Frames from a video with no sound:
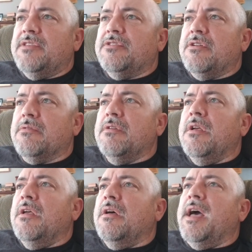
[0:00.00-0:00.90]
So
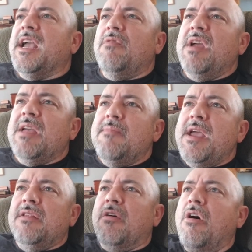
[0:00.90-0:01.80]
I can
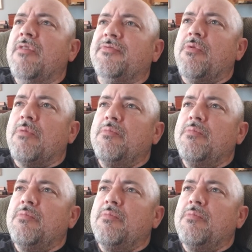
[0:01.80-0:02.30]
recommend all 4